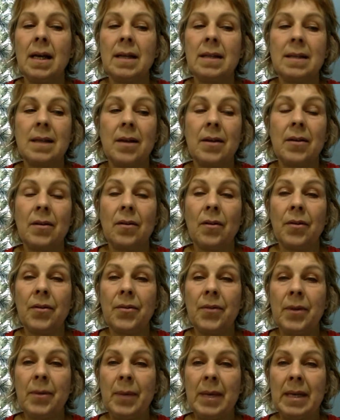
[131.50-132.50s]
So you've got
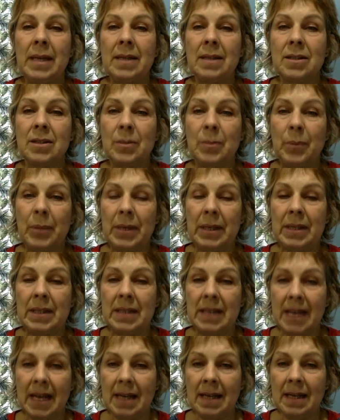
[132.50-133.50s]
three weeks to put it
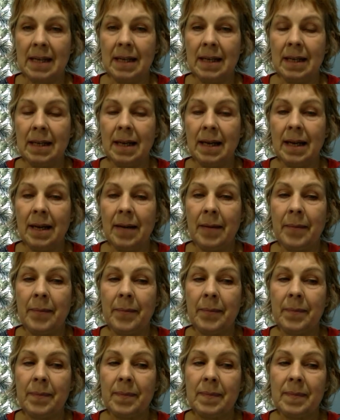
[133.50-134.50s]
together. Um,
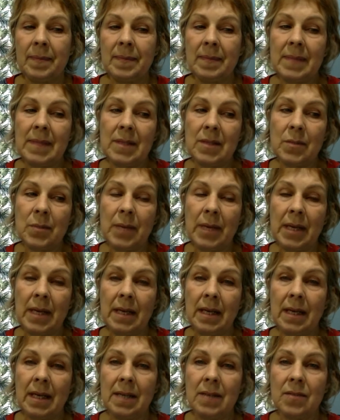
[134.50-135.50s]
this week
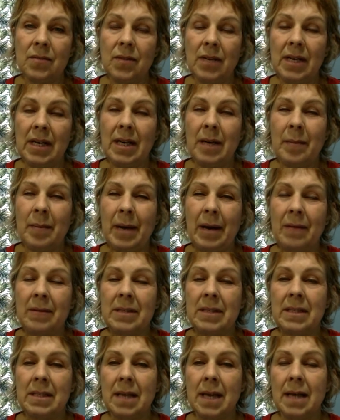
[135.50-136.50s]
it's really about
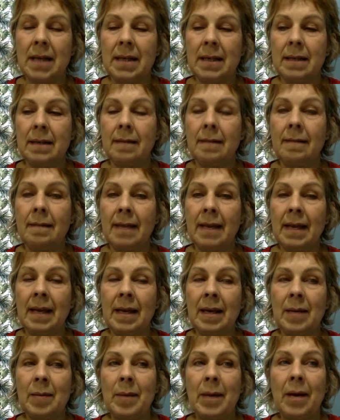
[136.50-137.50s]
designing and
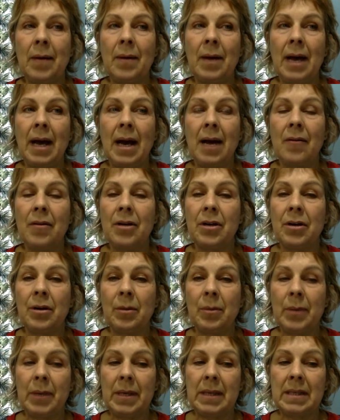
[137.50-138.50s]
thinking about how you're going
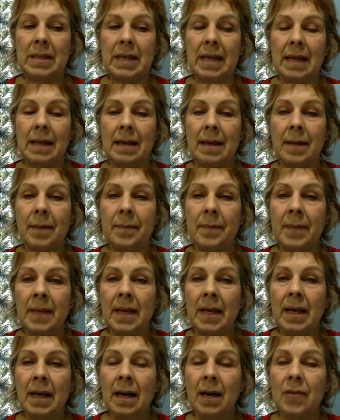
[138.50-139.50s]
to put it together.
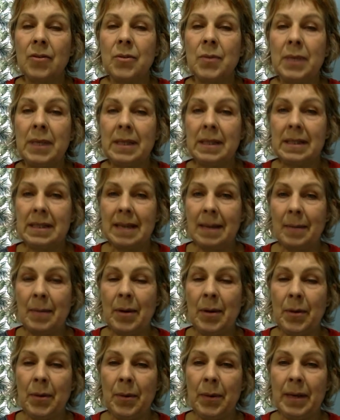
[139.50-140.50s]
I'll do a little
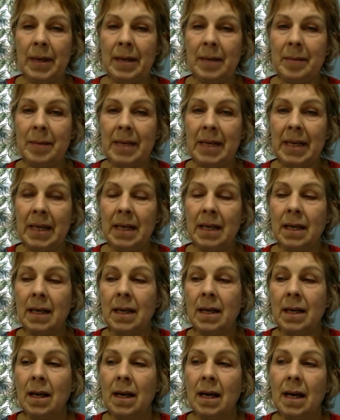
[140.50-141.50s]
demo in a minute
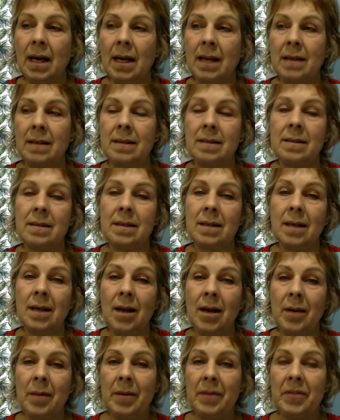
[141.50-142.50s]
and
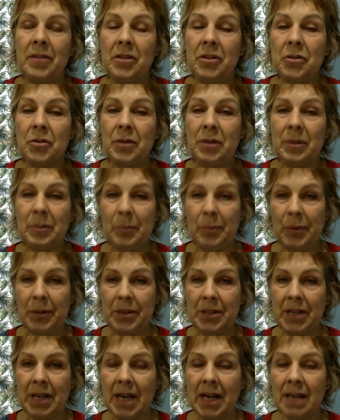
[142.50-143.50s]
hope you've enjoyed the
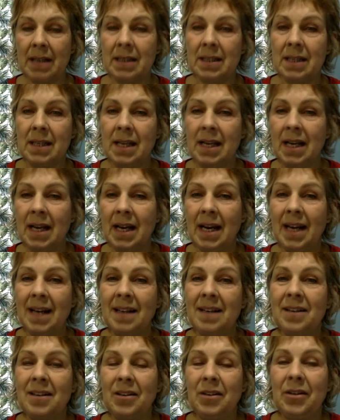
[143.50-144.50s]
project
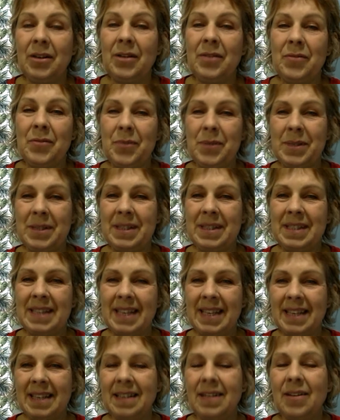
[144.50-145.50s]
and looking forward to
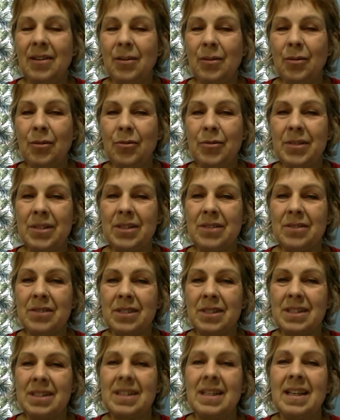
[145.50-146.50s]
seeing all the
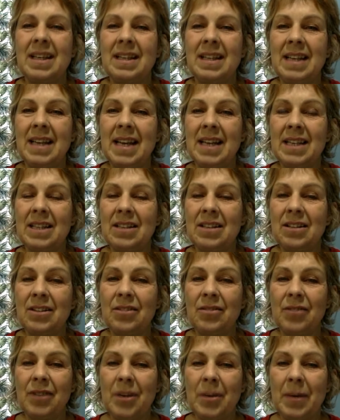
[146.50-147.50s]
results at the end of the
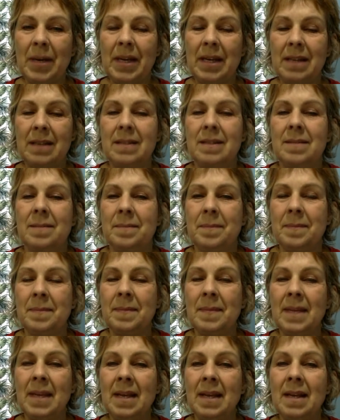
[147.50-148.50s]
three weeks.
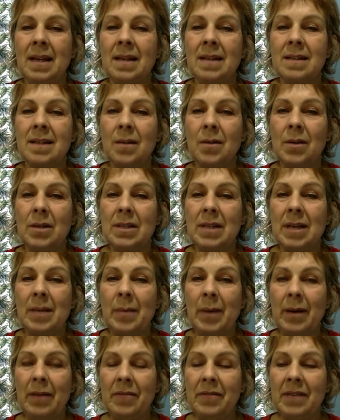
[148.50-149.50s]
So I'll say
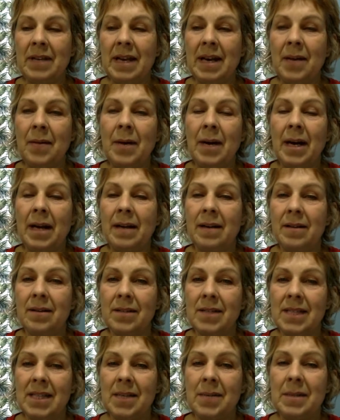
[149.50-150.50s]
bye for now and I'll
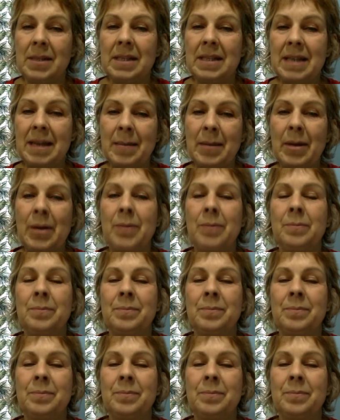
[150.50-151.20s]
see you in the demo.